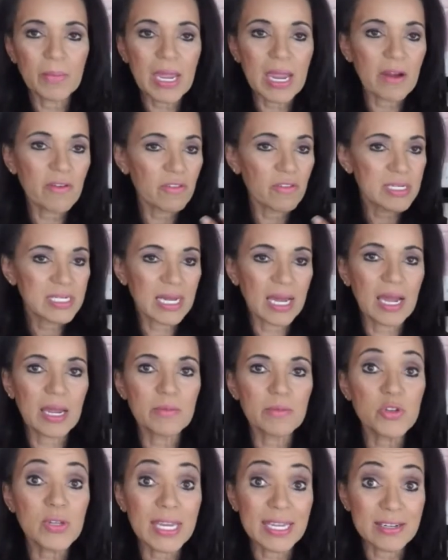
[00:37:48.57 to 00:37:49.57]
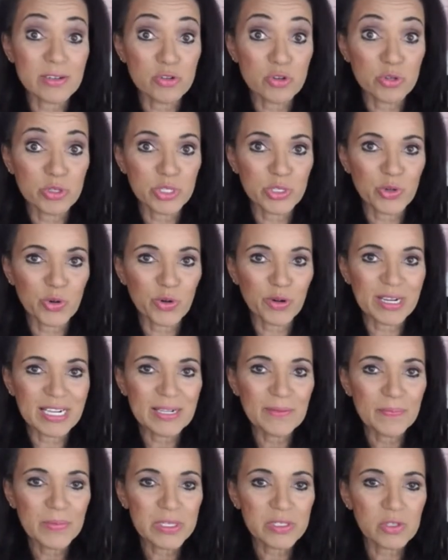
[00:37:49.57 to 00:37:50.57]
every time you get a new story.
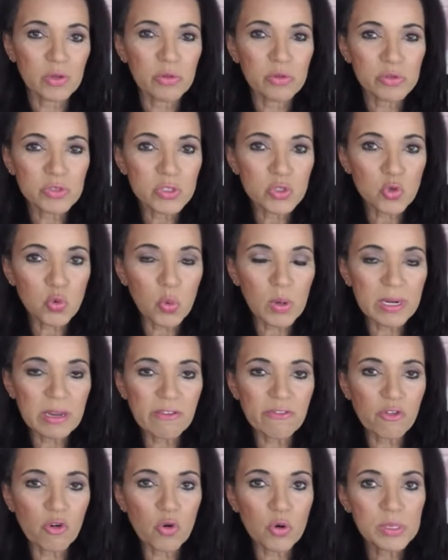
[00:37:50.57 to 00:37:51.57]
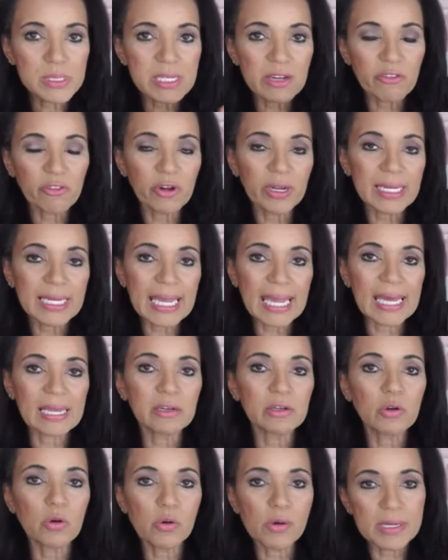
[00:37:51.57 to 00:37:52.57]
So there's 24 different
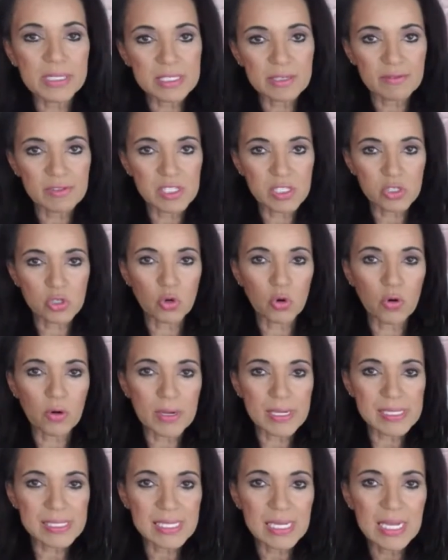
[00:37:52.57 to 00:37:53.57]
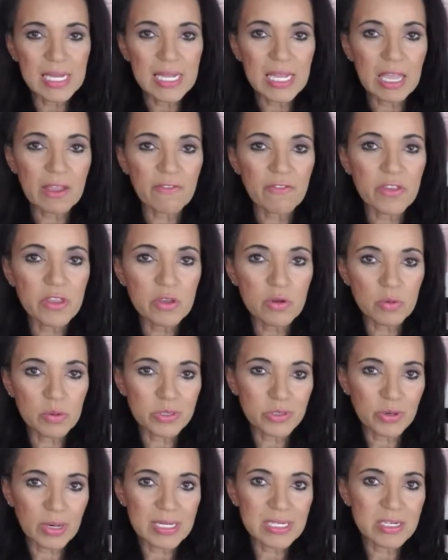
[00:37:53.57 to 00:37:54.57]
categories of stories. If you were
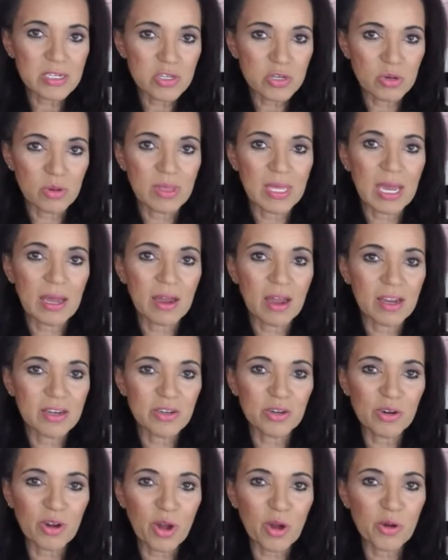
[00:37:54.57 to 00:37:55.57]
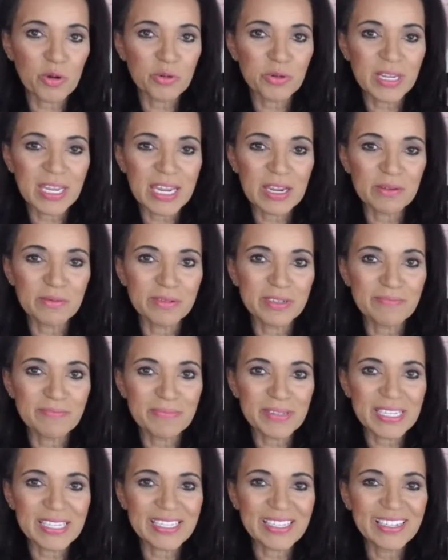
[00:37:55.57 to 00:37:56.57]
trying to do that on your own, it would
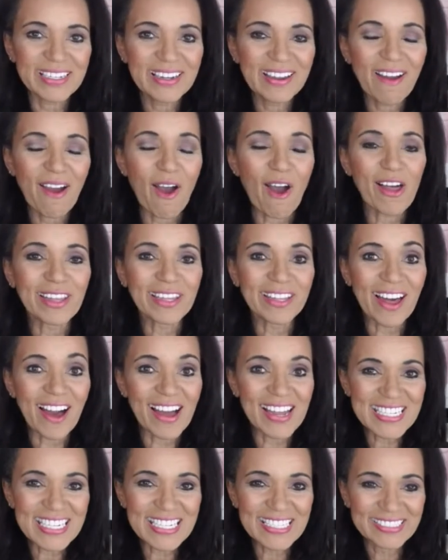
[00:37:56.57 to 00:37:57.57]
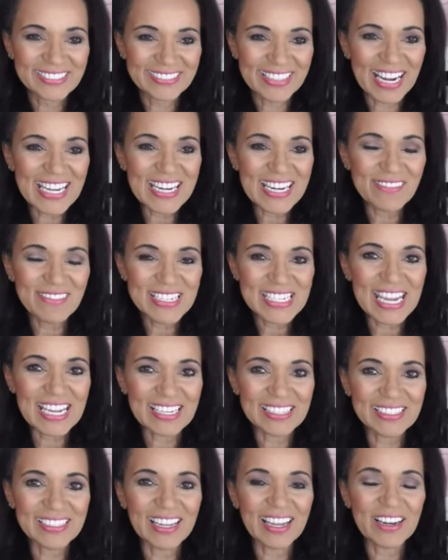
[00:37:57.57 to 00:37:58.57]
be a lot, right? It would
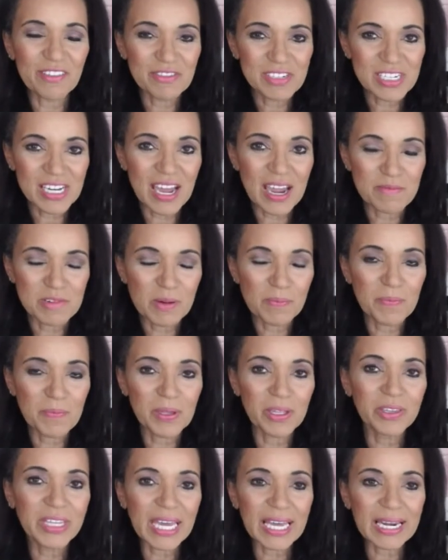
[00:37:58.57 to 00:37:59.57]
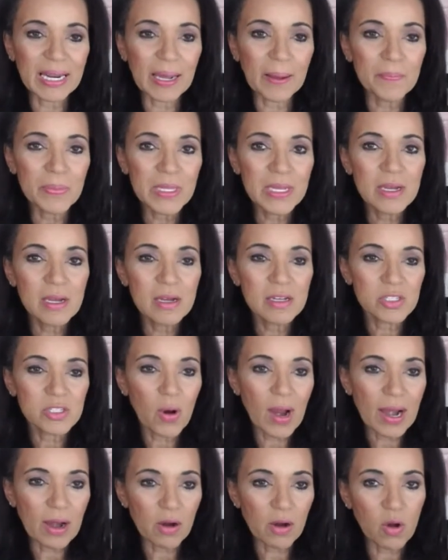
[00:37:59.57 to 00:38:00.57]
take a lot of time to build that up.
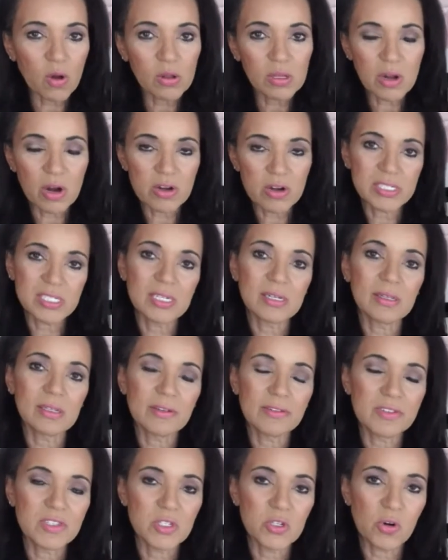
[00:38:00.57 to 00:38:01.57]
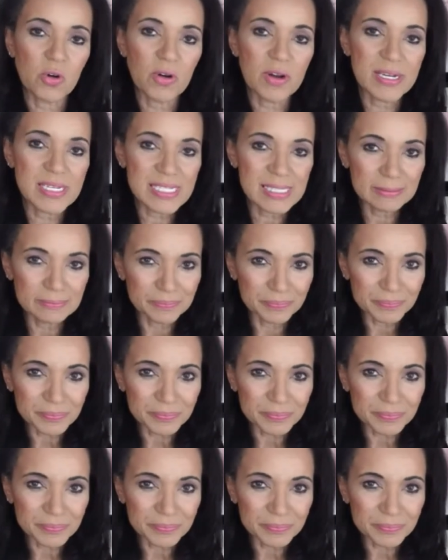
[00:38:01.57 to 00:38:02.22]
So our whole arsenal of stories